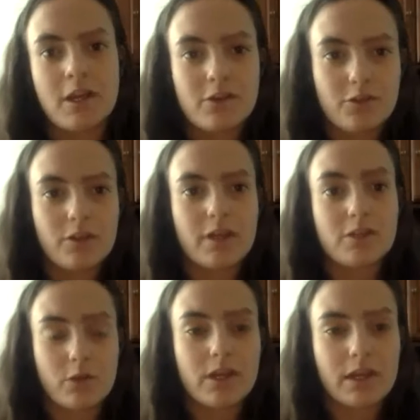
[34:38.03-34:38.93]
So like
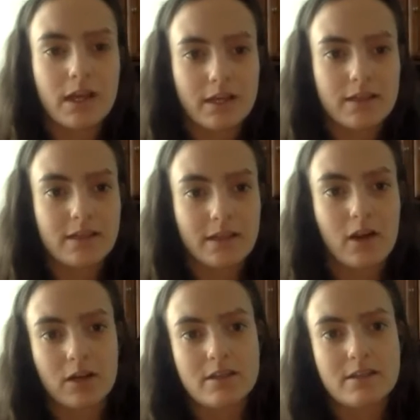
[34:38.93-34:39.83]
Zoe and I's, like
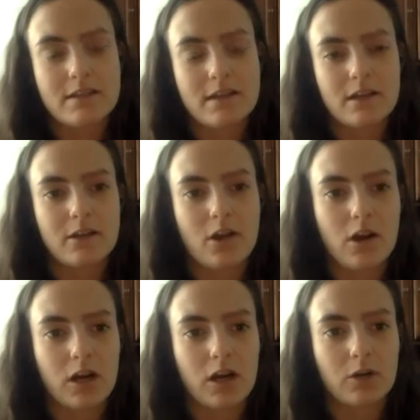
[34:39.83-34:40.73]
ours is on
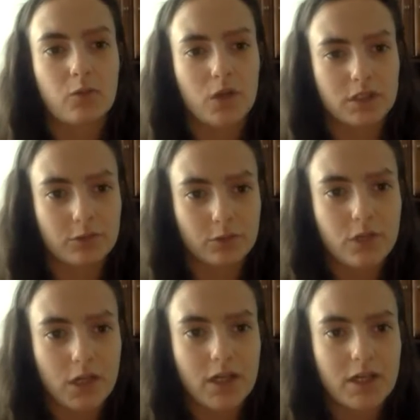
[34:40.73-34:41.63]
our Waterloo
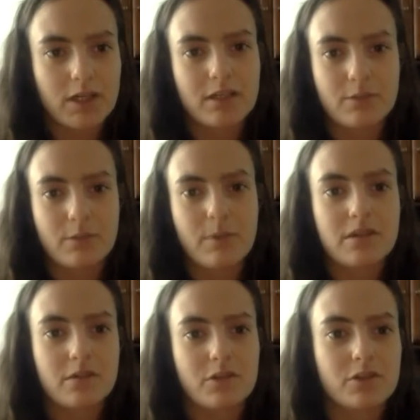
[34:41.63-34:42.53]
card because we pay
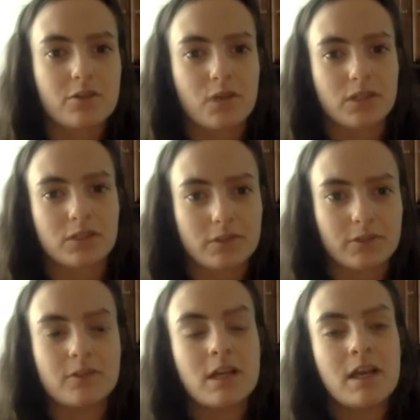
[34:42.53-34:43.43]
tuition to
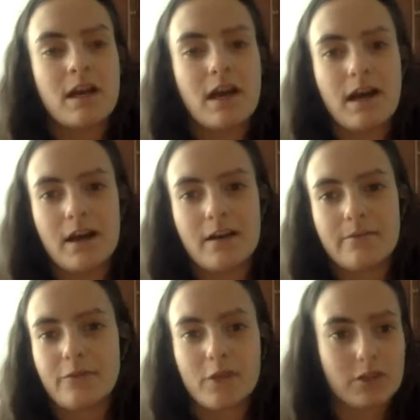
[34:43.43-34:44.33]
Waterloo.
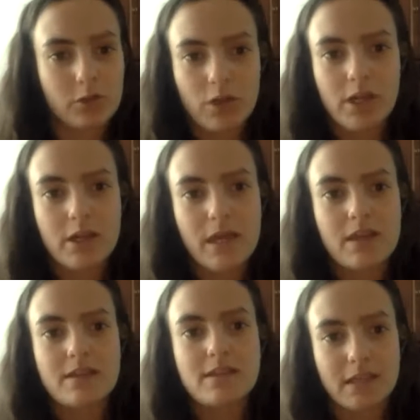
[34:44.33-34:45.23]
For Laurier
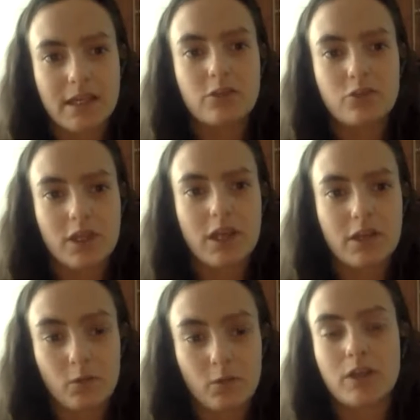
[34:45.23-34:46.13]
based, like you should get
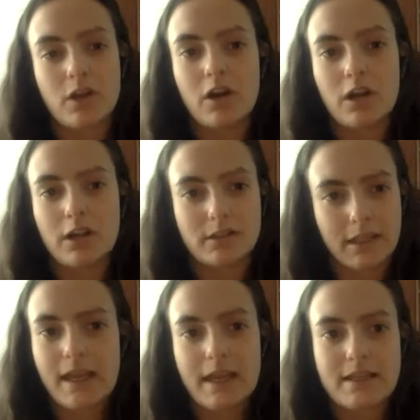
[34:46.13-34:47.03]
your one card
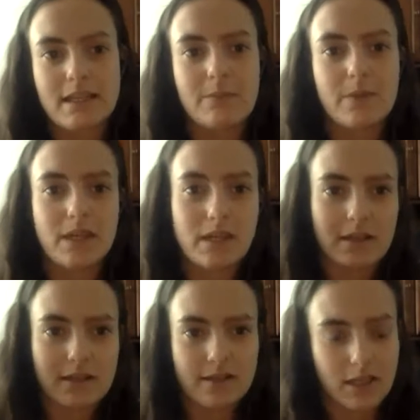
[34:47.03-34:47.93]
like ASAP
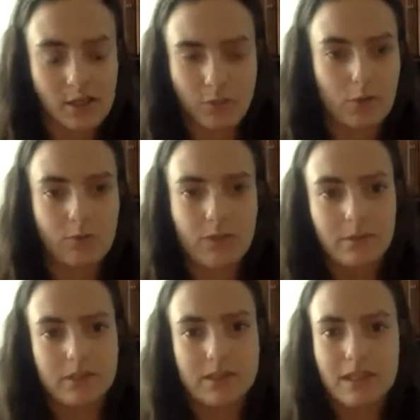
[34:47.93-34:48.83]
because then you won't be
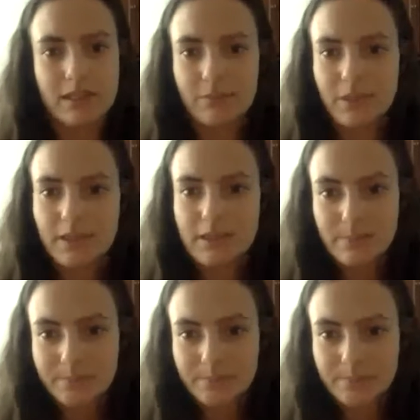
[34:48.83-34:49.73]
able to take the bus.
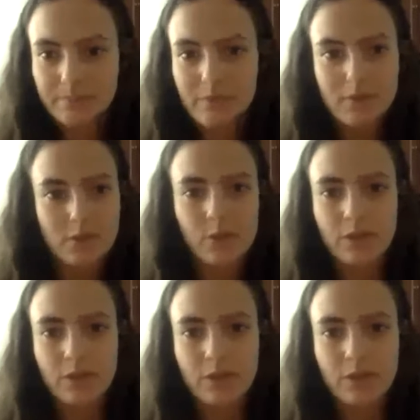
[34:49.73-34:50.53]
without it.